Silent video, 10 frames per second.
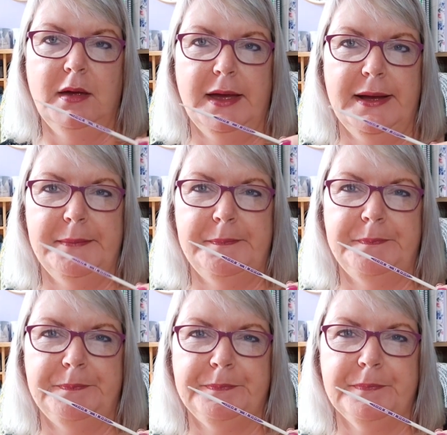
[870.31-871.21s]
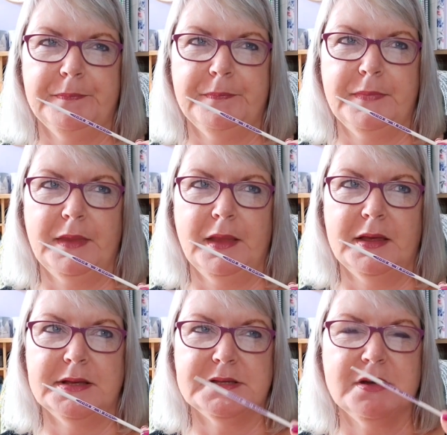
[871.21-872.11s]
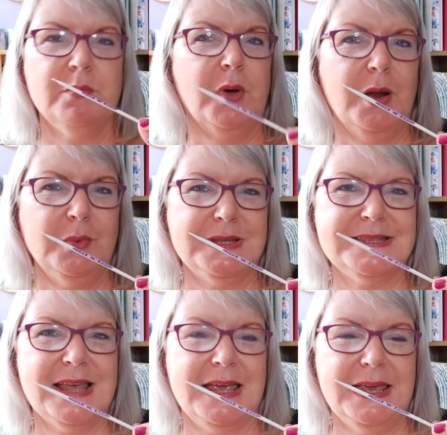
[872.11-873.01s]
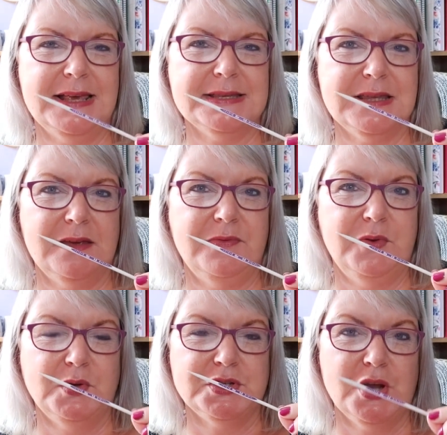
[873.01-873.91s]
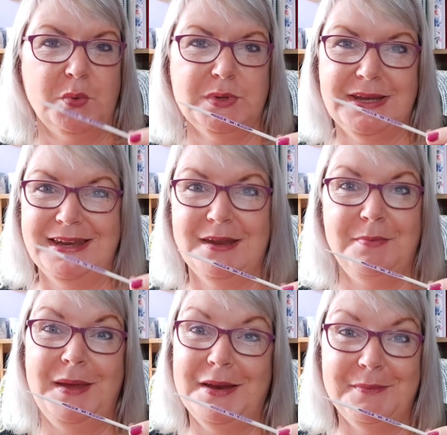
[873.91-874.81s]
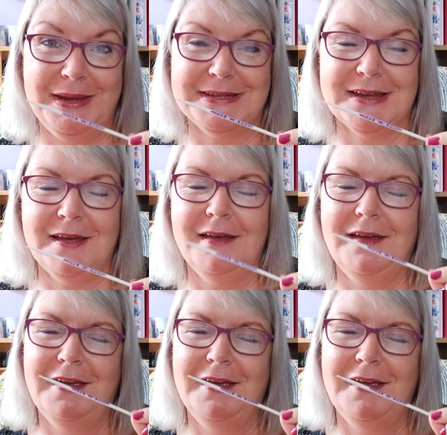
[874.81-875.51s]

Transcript: Um, so what I would say is if you don't knit in millimeter,